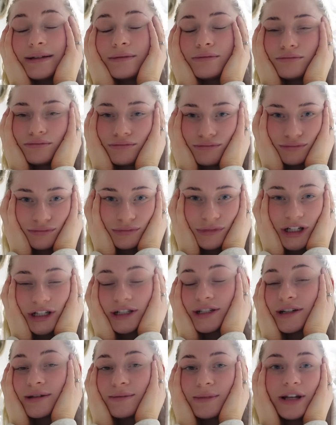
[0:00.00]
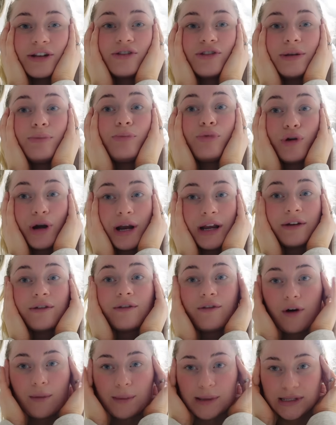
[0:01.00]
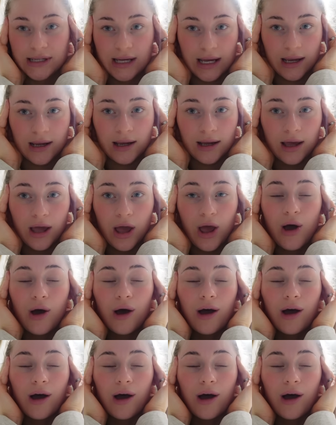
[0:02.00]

And guys, I'm literally brain vomiting